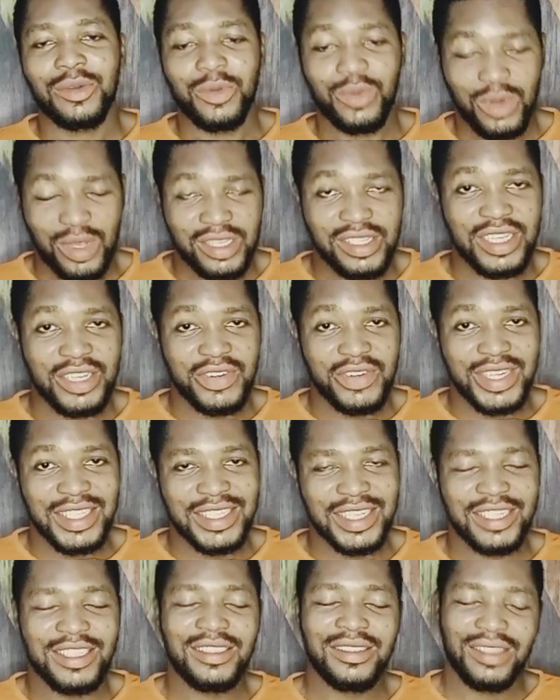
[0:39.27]
What's the
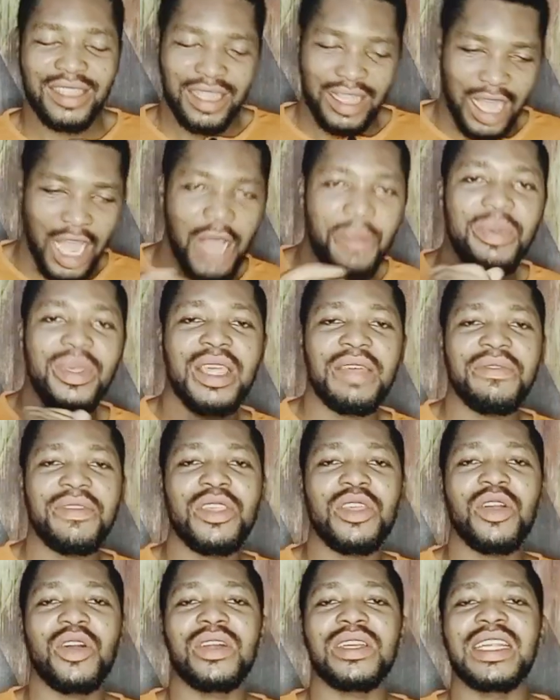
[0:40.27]
reason? I'll be
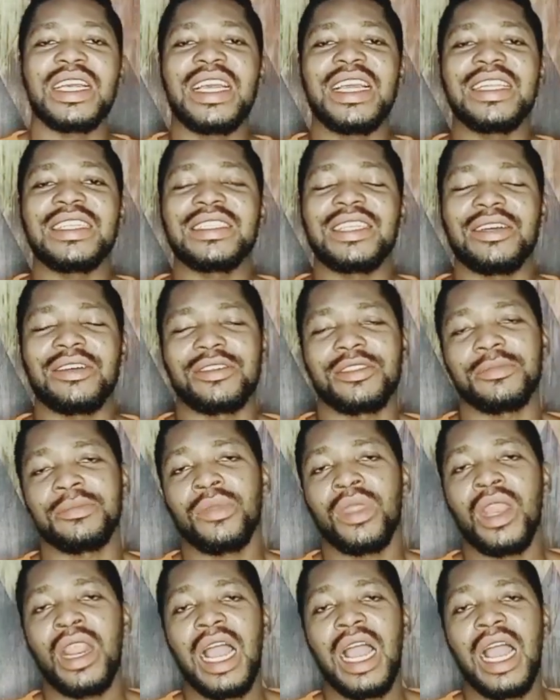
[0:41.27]
giving you all the intros.